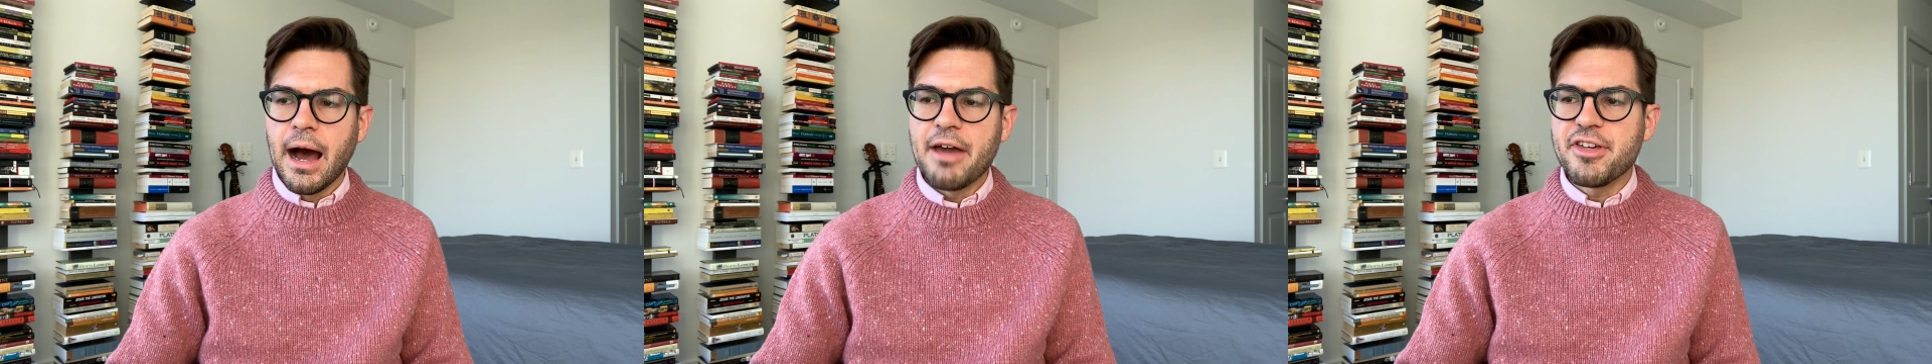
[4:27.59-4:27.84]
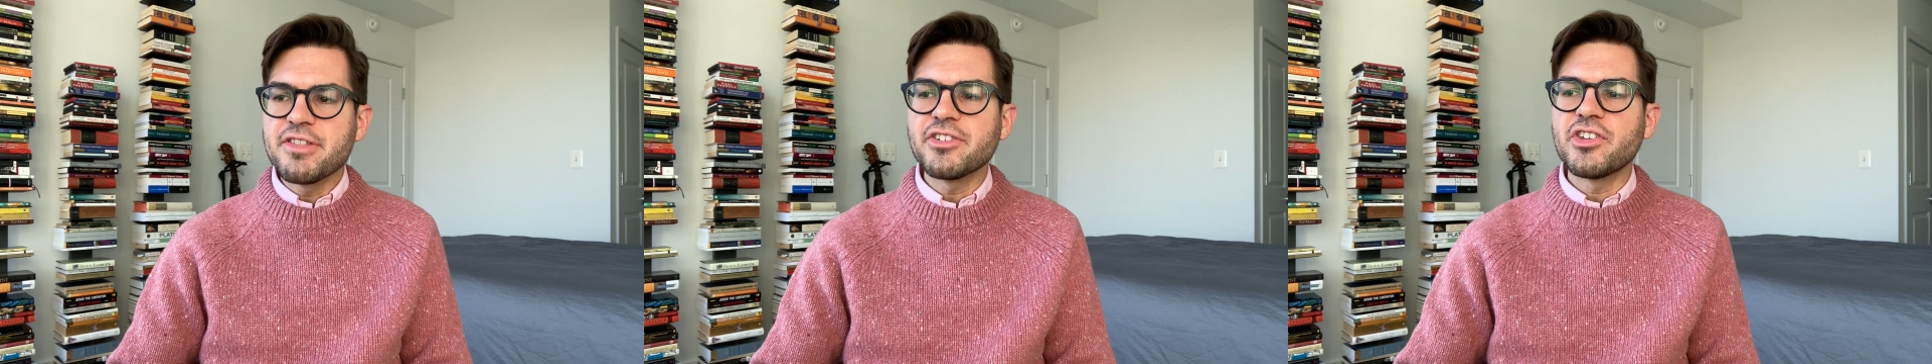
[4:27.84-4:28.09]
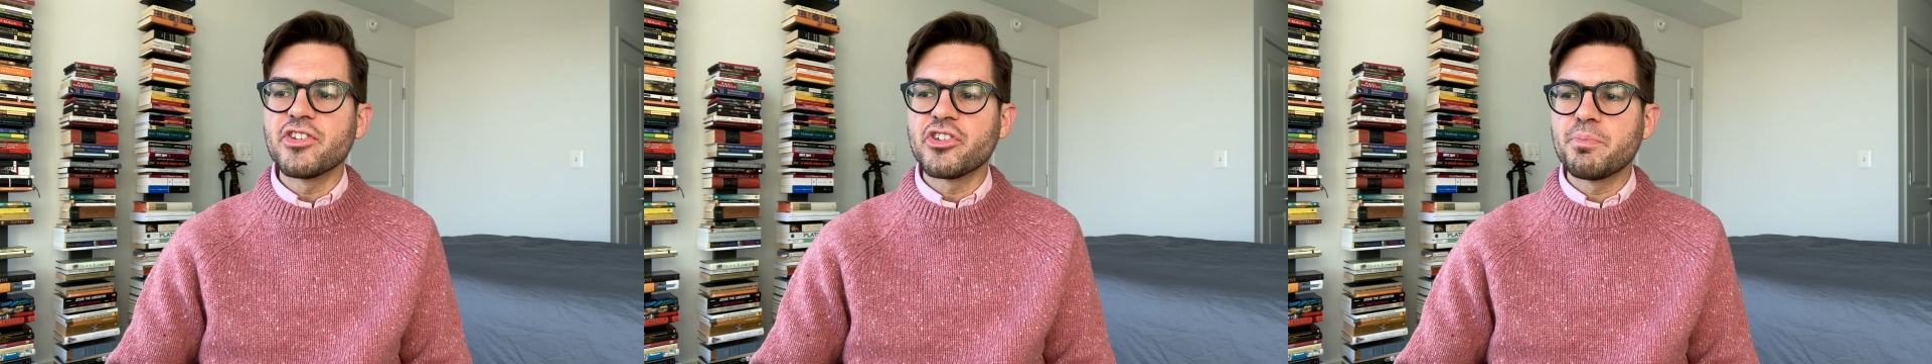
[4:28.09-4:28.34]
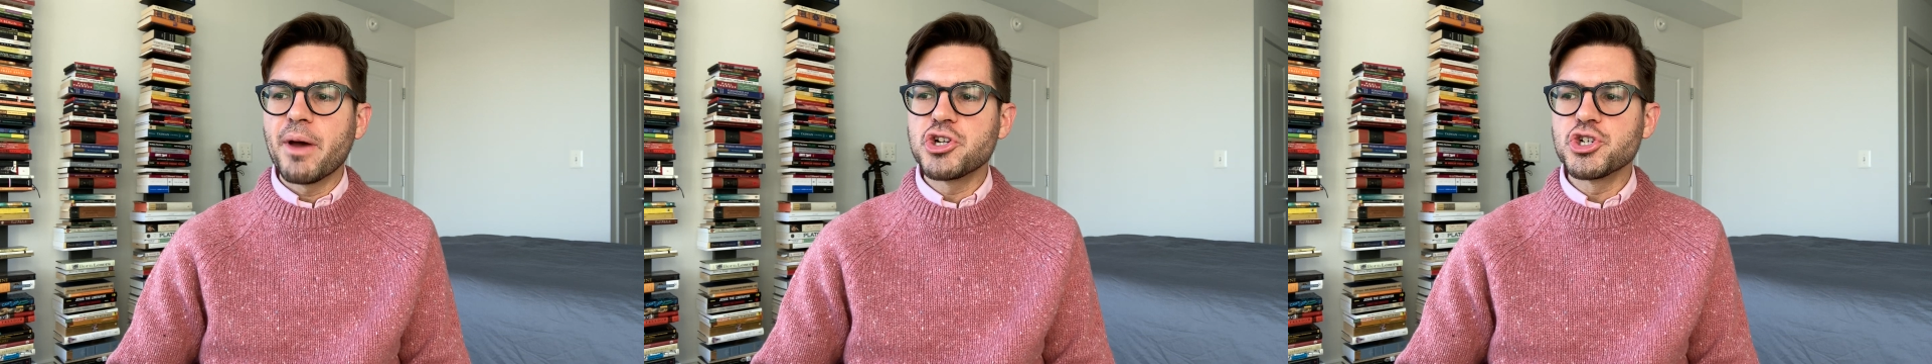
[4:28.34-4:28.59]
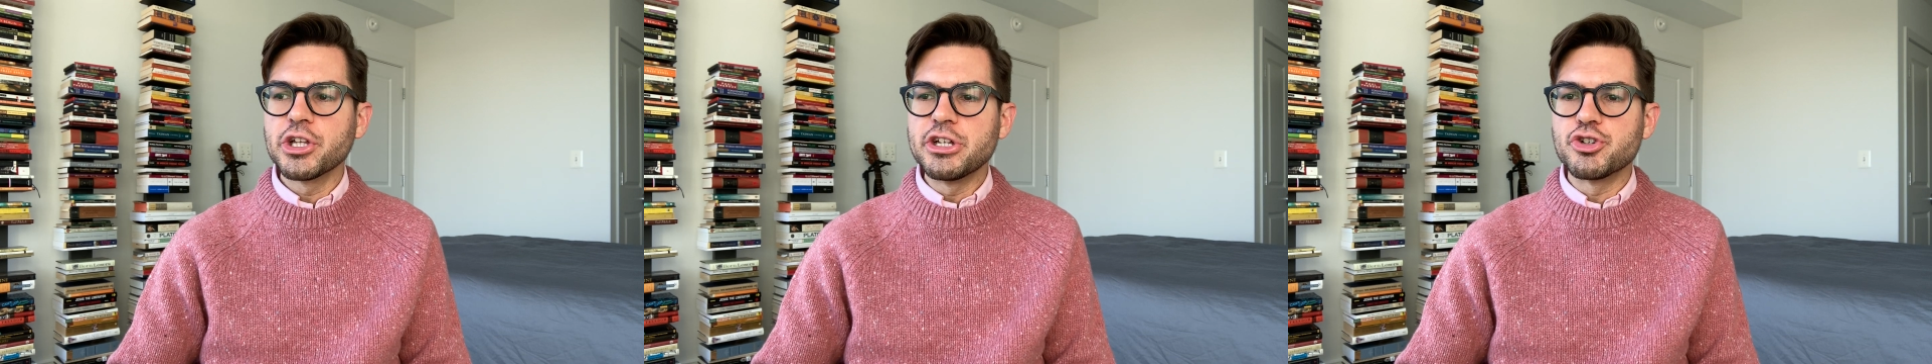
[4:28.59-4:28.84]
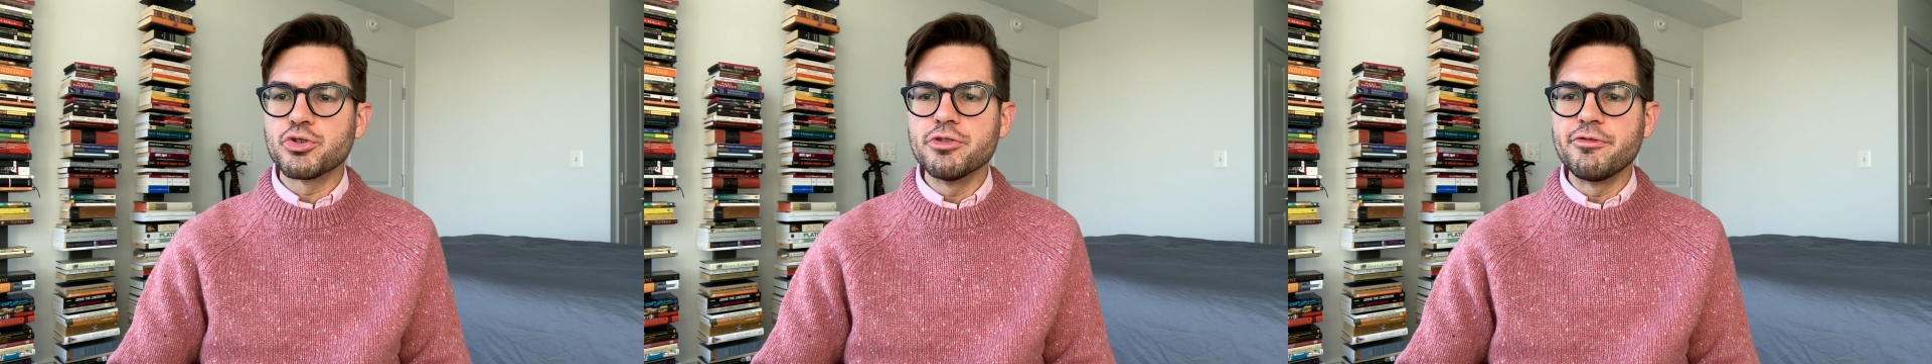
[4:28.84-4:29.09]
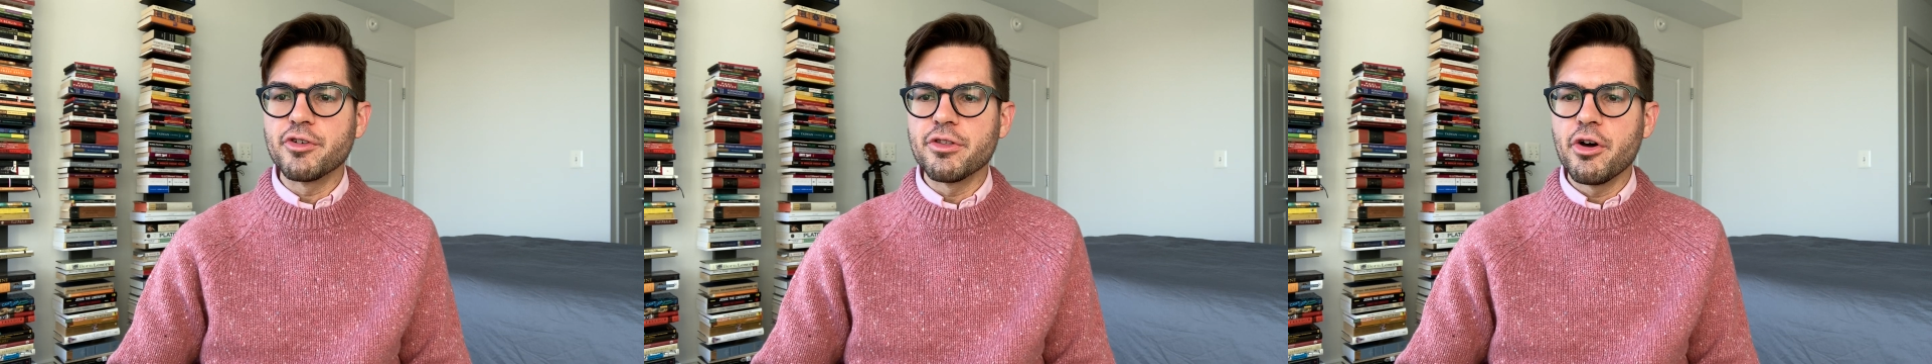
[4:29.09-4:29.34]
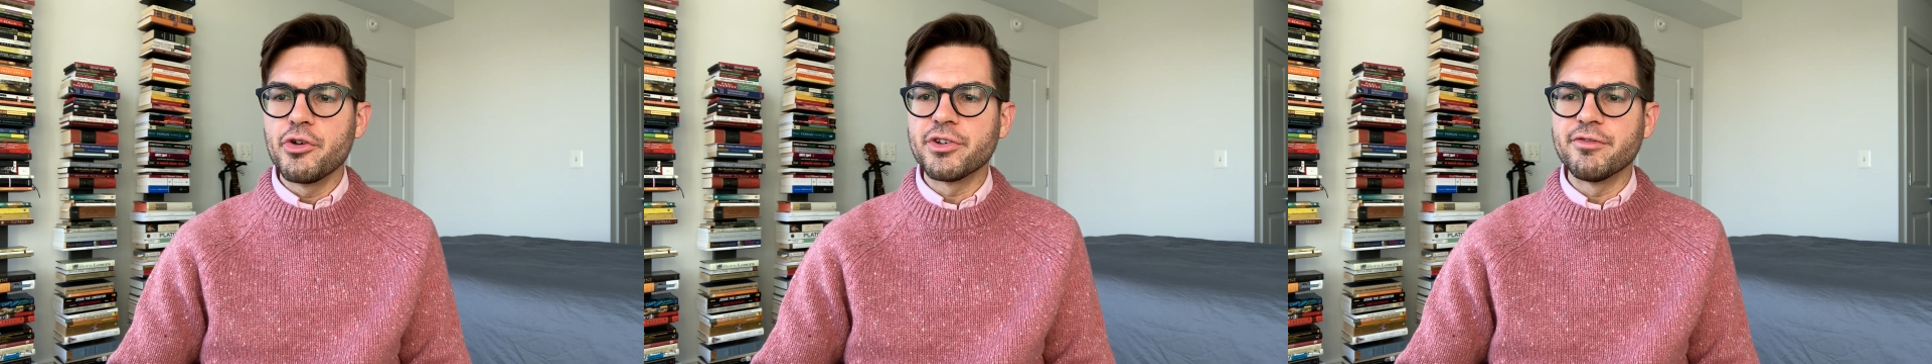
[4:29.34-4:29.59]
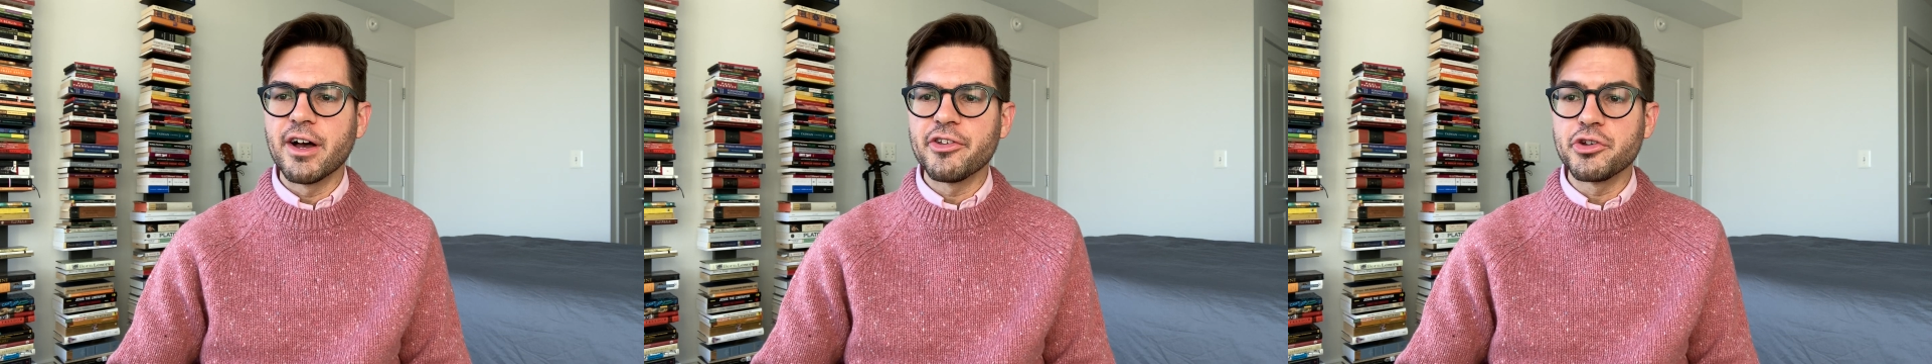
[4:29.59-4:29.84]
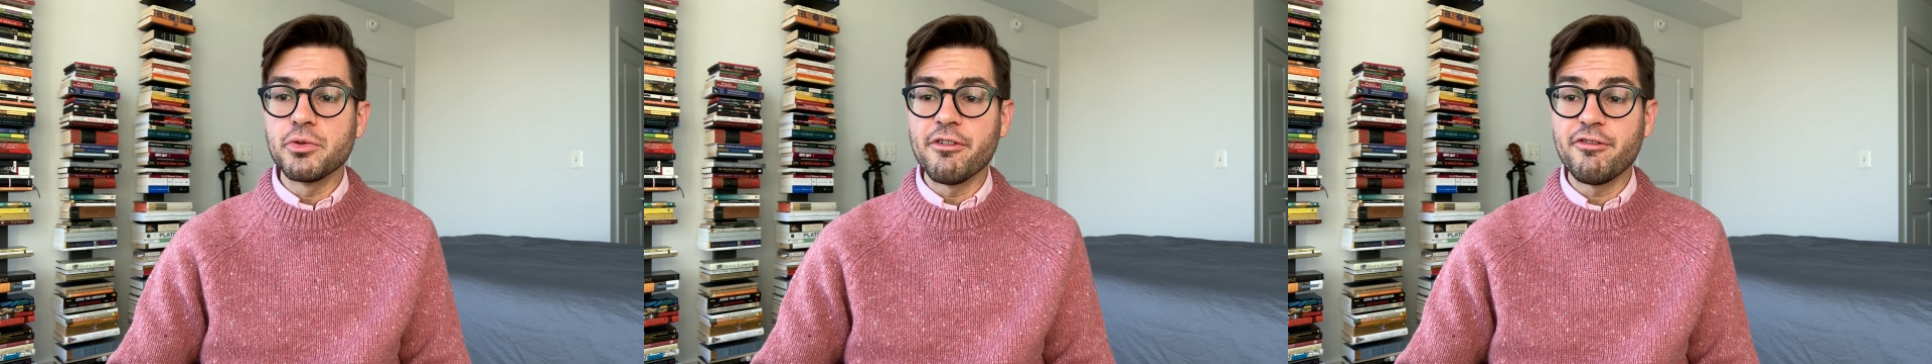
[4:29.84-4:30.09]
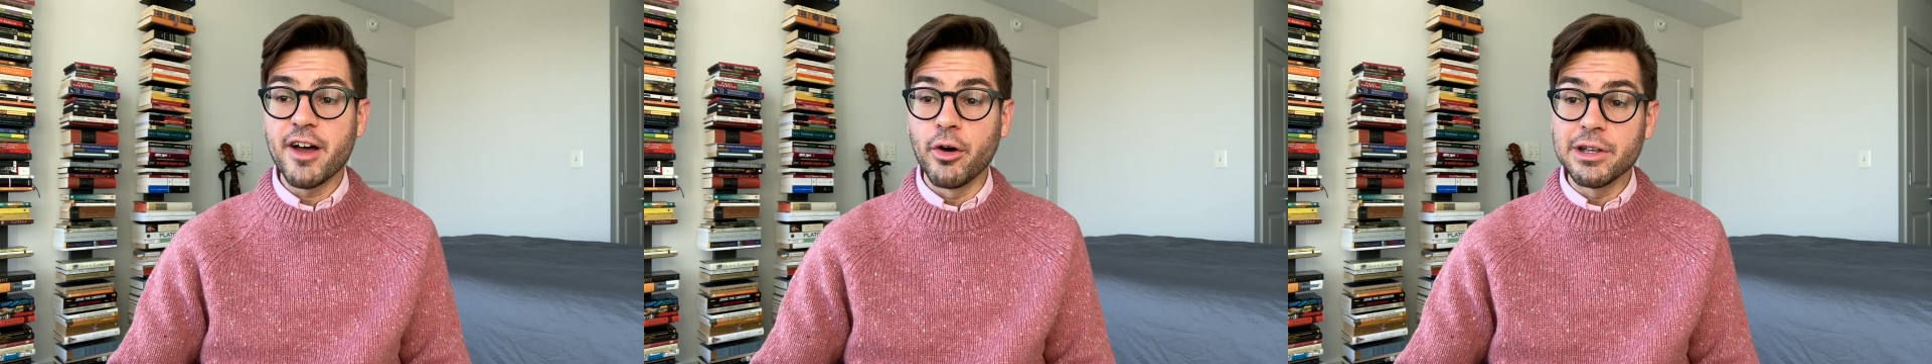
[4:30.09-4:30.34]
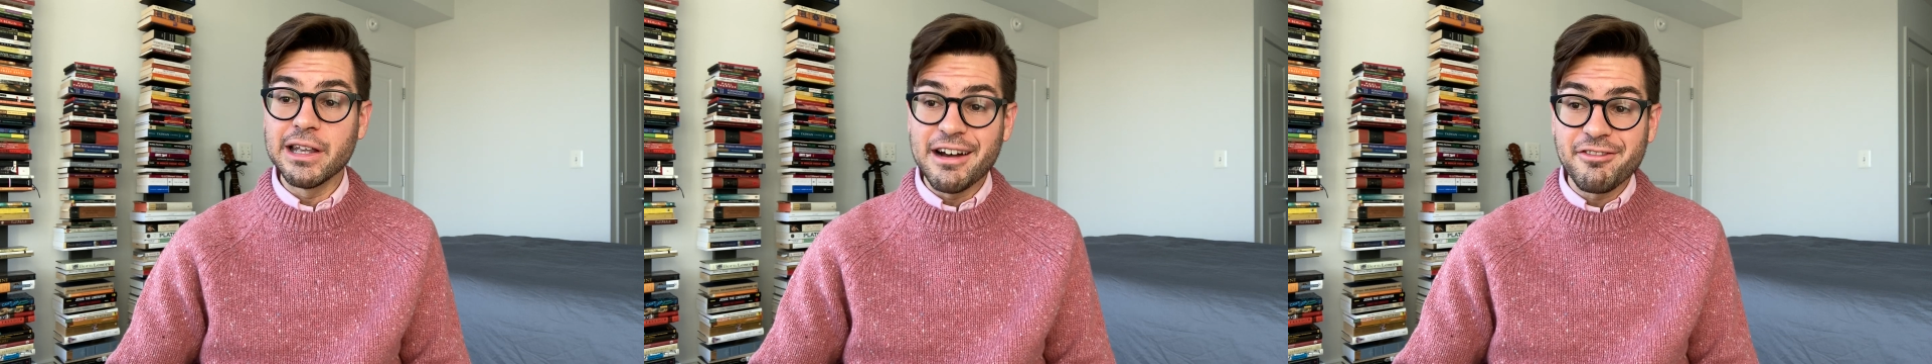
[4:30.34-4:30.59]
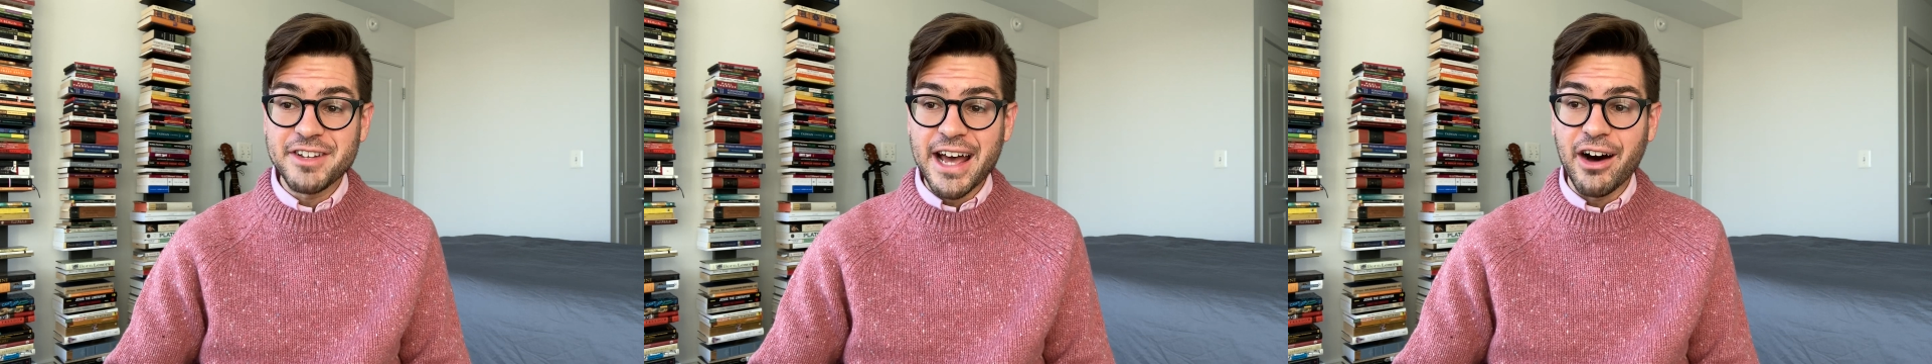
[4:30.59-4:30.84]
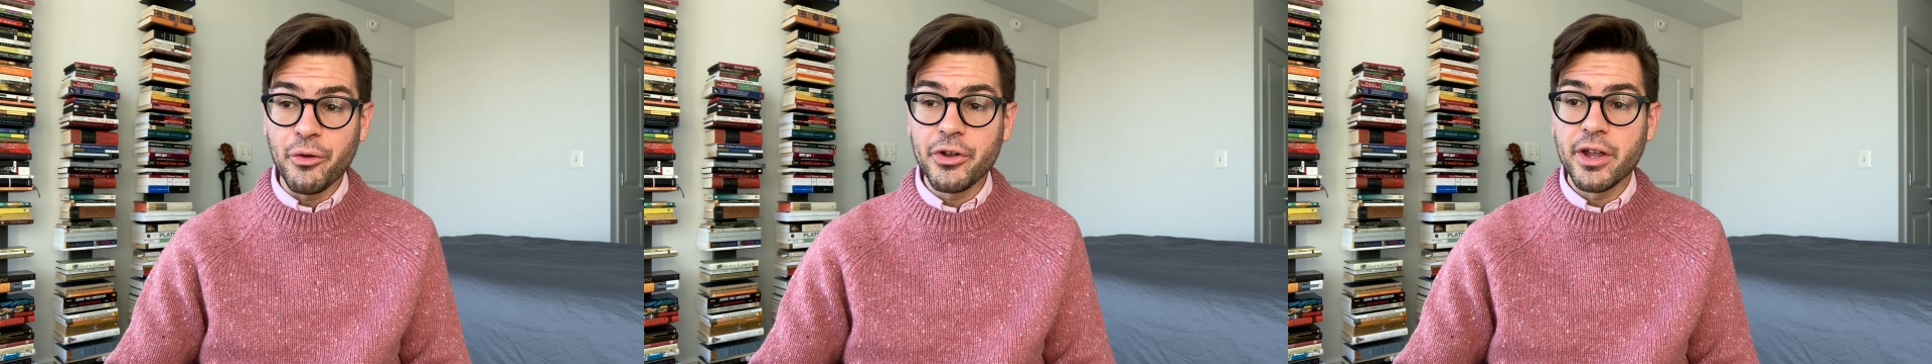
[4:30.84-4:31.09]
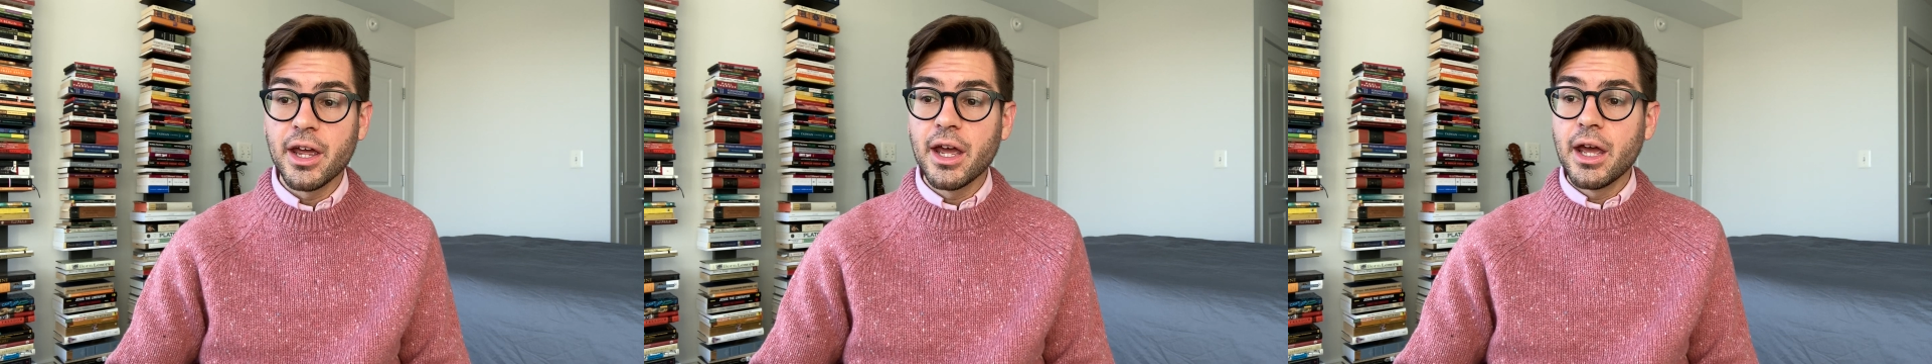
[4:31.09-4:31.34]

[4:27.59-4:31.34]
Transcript: I think this is especially true for those of us who have felt left out,